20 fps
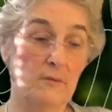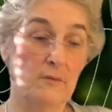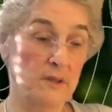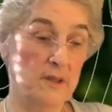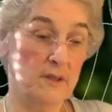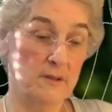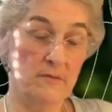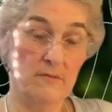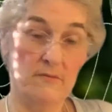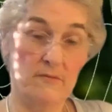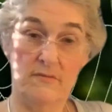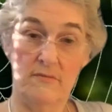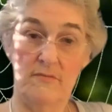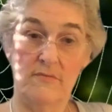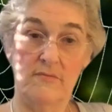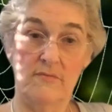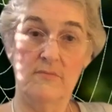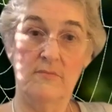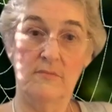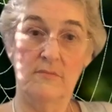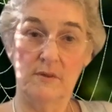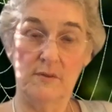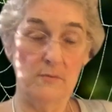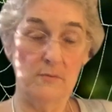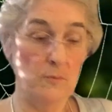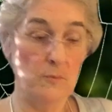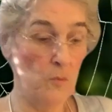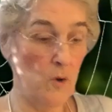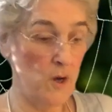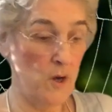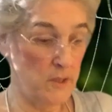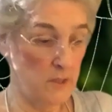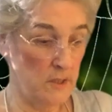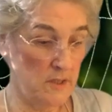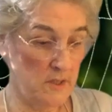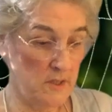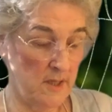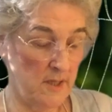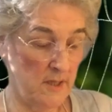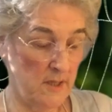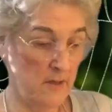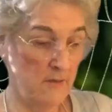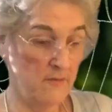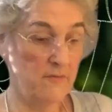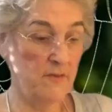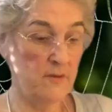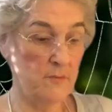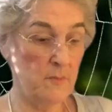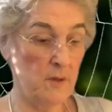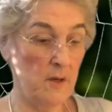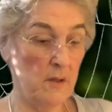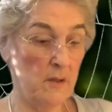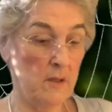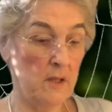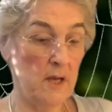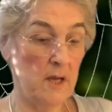with one deity, a female.